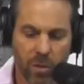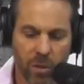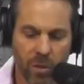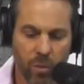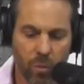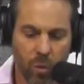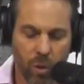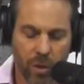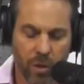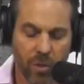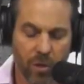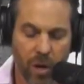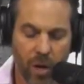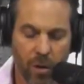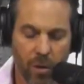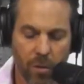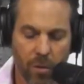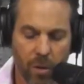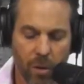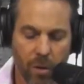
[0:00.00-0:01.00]
one
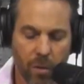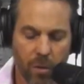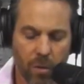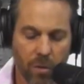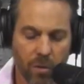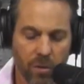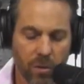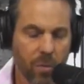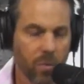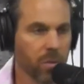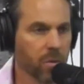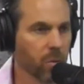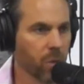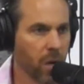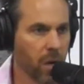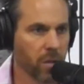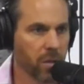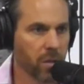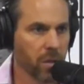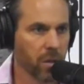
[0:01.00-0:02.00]
trainer that Christy was
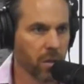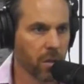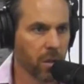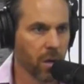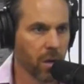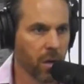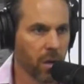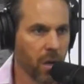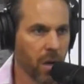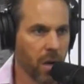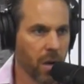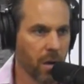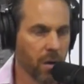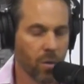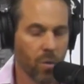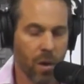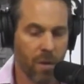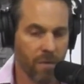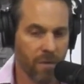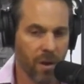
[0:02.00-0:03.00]
watching online, and
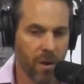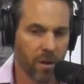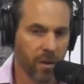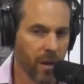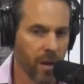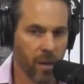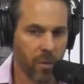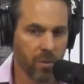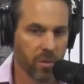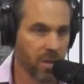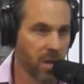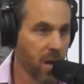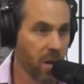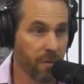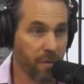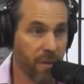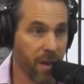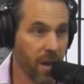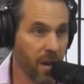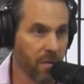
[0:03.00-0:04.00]
quite frankly, I was not a
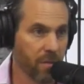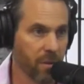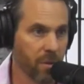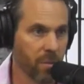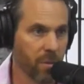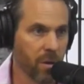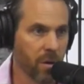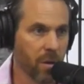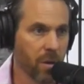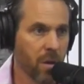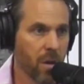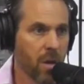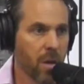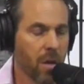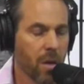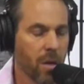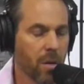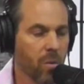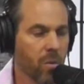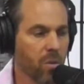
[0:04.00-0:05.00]
fan of him, and
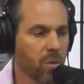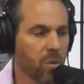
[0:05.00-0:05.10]
it was